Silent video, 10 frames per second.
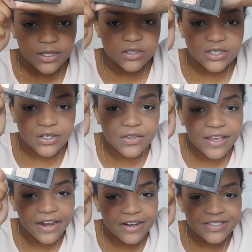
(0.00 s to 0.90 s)
Still
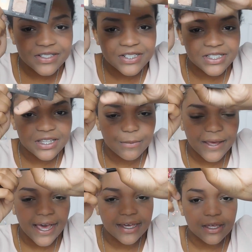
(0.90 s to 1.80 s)
there, it's just in the
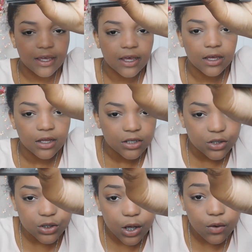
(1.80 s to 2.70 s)
back.
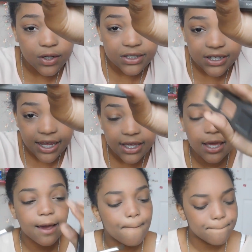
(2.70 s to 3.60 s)
So
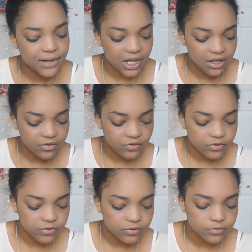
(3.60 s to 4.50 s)
taking
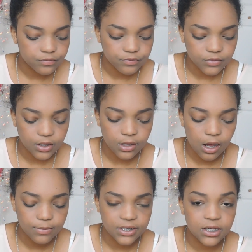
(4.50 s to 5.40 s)
Buff,
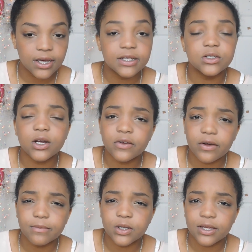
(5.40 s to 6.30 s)
and sorry if
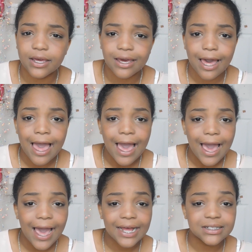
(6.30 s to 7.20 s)
I'm looking
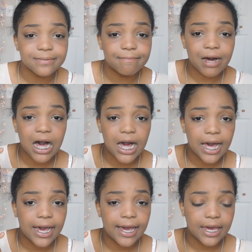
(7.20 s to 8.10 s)
at
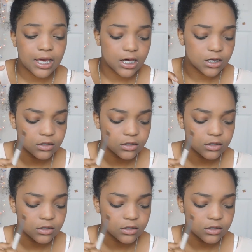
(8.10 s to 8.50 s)
my